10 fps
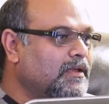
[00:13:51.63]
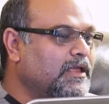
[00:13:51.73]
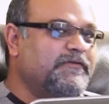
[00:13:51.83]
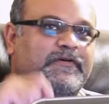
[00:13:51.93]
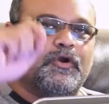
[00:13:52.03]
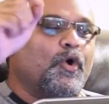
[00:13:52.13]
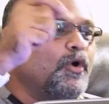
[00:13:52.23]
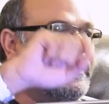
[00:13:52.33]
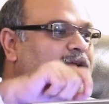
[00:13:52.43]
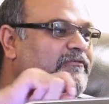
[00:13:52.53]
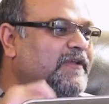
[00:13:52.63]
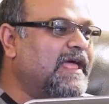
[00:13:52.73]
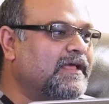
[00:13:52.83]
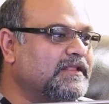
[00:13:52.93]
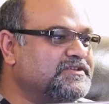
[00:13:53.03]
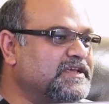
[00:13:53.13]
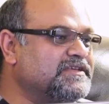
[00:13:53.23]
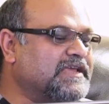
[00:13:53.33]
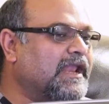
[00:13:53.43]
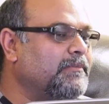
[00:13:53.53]
If you're holding a flag that
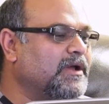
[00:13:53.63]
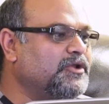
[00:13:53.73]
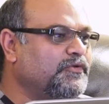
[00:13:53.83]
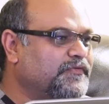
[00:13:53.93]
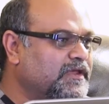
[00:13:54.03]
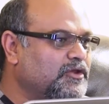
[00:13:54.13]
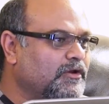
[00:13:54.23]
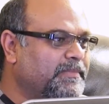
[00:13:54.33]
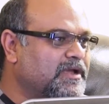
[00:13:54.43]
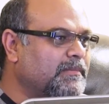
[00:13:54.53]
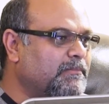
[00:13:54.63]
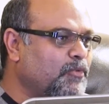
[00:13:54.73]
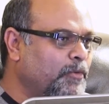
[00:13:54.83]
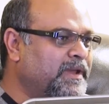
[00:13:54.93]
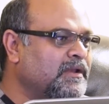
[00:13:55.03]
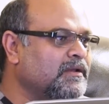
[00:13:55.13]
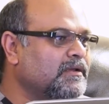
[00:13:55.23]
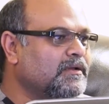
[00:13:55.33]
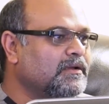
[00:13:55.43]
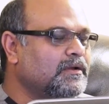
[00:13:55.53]
says kalima, do you think you'll become a mu'min?
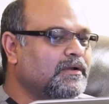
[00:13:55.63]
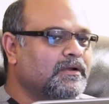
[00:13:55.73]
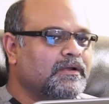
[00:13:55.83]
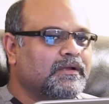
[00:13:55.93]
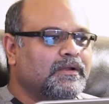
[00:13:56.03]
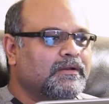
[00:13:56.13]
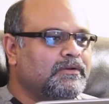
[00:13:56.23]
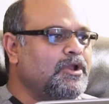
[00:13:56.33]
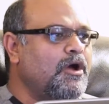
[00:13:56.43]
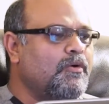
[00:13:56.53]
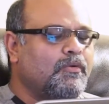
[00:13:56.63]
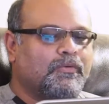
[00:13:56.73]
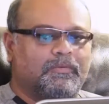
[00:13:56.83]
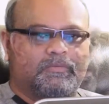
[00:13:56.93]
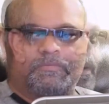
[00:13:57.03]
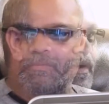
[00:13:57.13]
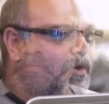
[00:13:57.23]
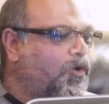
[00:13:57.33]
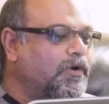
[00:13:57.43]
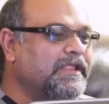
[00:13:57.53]
No.
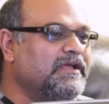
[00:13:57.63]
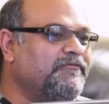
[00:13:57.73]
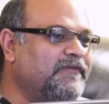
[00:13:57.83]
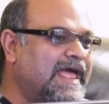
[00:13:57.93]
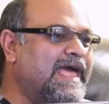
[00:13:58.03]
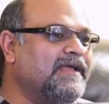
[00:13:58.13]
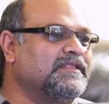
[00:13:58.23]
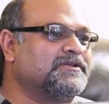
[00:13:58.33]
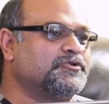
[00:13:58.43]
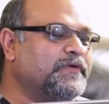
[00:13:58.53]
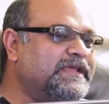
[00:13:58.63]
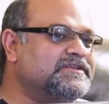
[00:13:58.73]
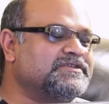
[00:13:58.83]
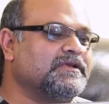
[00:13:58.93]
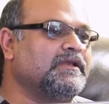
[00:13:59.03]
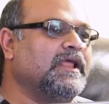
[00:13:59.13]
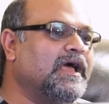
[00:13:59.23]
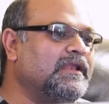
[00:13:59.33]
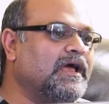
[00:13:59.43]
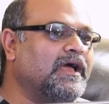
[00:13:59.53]
Holding a flag that reads
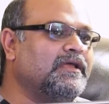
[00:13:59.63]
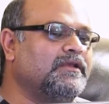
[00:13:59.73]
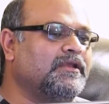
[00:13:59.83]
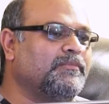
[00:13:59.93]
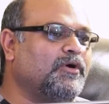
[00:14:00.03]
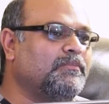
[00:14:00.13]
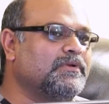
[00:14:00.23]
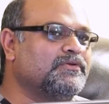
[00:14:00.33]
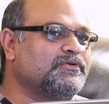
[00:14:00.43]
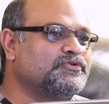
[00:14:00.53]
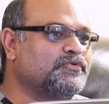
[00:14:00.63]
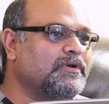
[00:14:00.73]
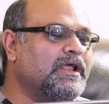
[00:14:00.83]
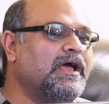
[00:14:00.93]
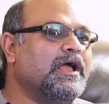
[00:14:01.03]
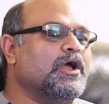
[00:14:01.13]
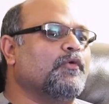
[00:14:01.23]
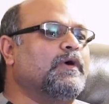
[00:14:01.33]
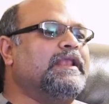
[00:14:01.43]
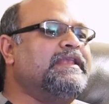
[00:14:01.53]
La ilaha illallah Muhammadur Rasulullah
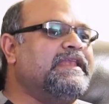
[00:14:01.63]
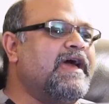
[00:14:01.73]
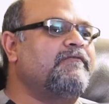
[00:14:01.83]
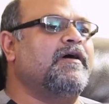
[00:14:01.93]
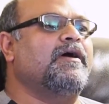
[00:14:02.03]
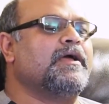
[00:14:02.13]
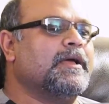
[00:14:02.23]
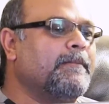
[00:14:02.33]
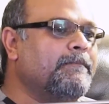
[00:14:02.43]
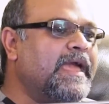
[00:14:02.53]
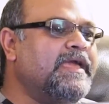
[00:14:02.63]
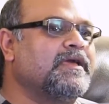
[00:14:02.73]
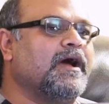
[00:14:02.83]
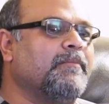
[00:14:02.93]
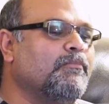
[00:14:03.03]
will never make a